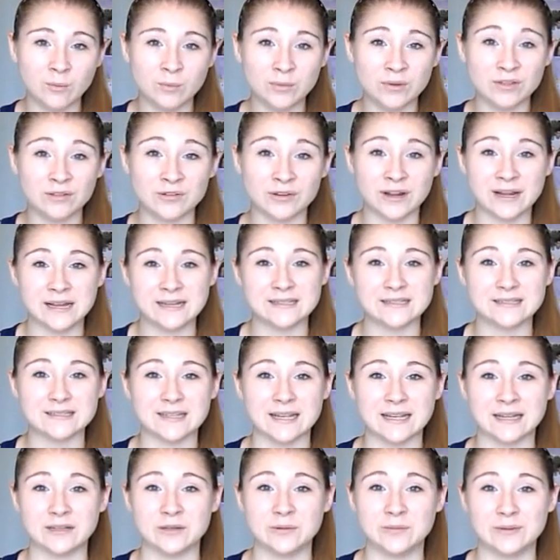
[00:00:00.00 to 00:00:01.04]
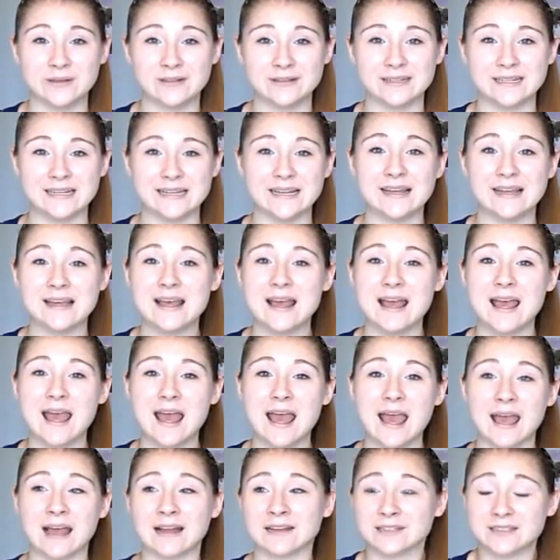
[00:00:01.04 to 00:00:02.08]
with grace and humility
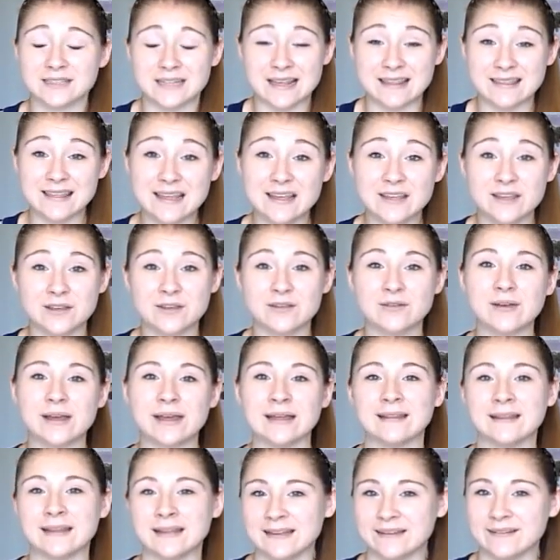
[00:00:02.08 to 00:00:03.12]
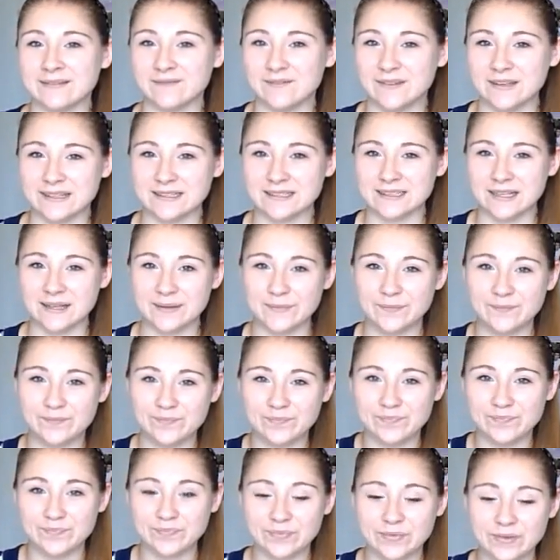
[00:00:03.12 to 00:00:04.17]
and just say thank you and then fix it.
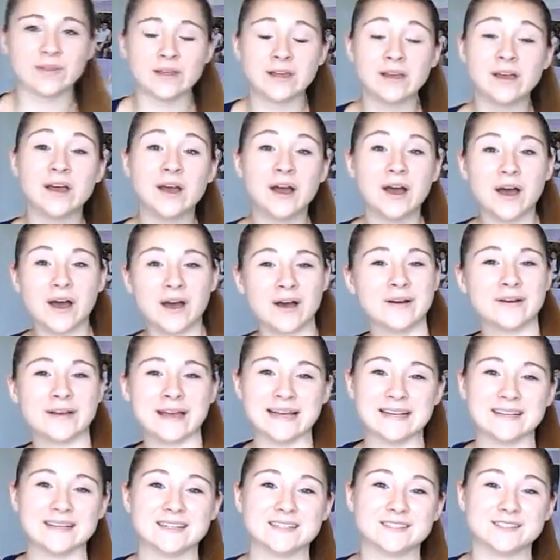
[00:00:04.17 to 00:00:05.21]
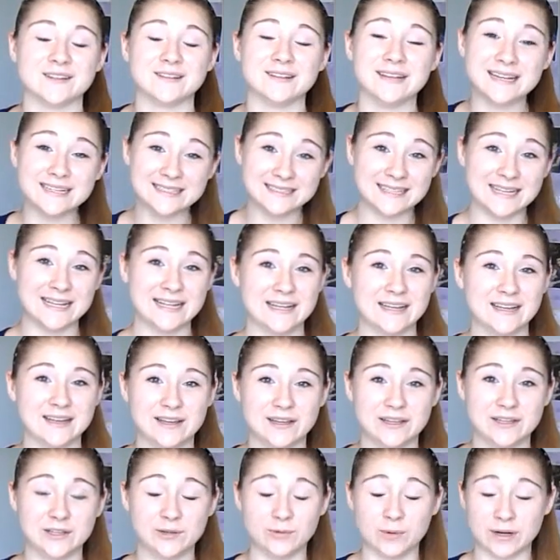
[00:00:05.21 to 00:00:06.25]
Okay, so the next thing
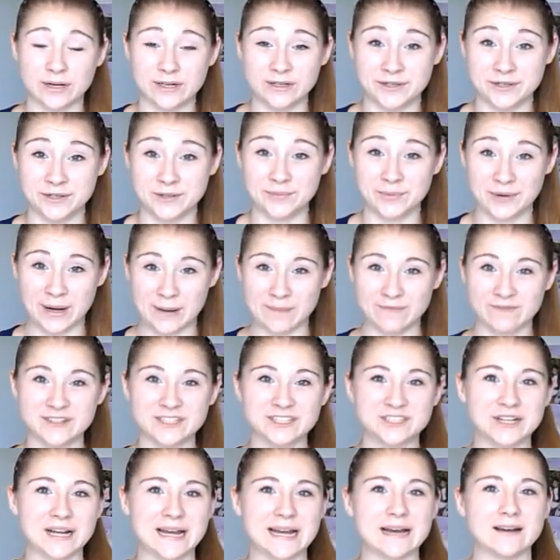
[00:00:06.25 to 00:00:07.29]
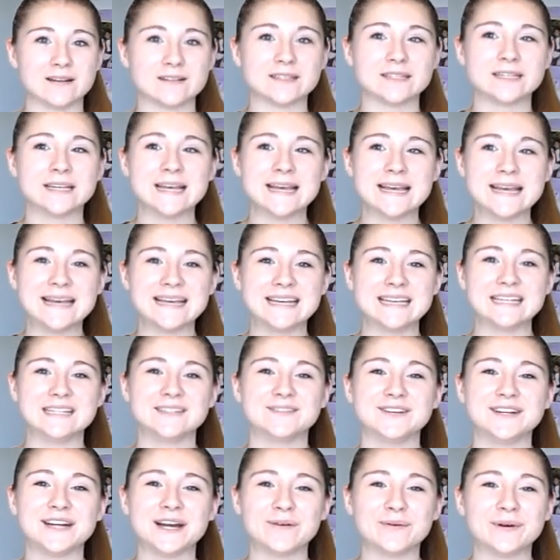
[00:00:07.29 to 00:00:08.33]
you want to do to prep for tryouts
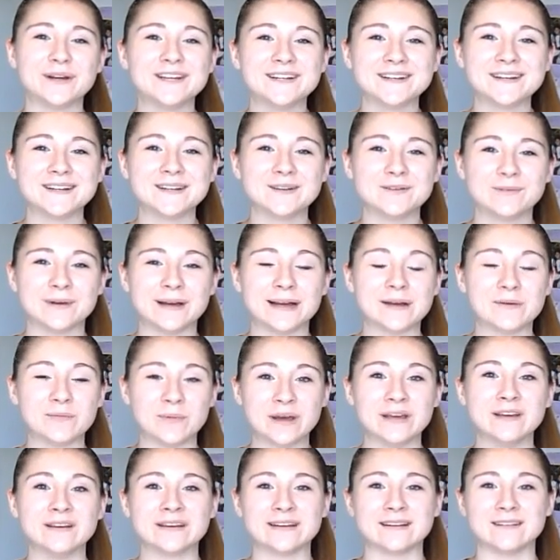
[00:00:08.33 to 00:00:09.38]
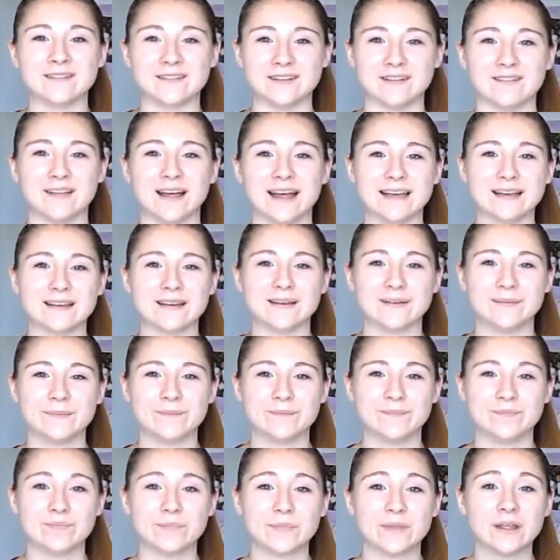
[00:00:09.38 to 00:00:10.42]
is figure out what you're going to wear and what you're going to look like.
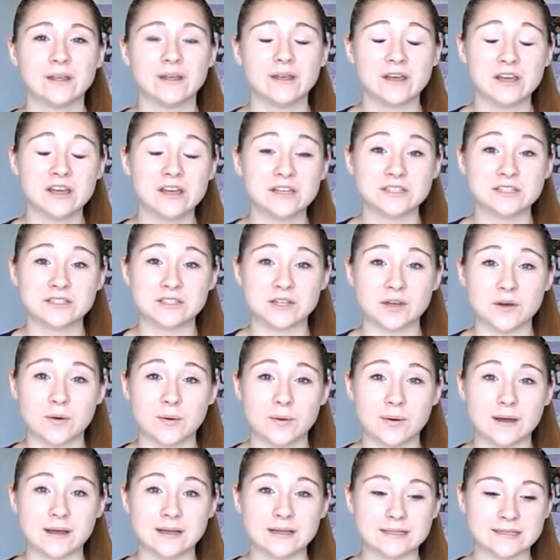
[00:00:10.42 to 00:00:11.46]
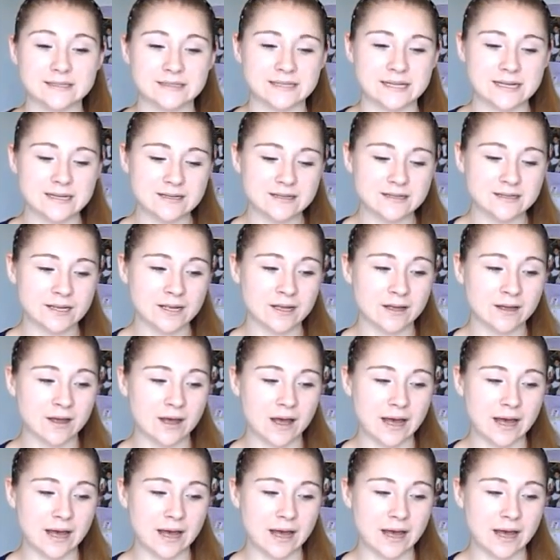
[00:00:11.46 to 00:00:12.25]
So since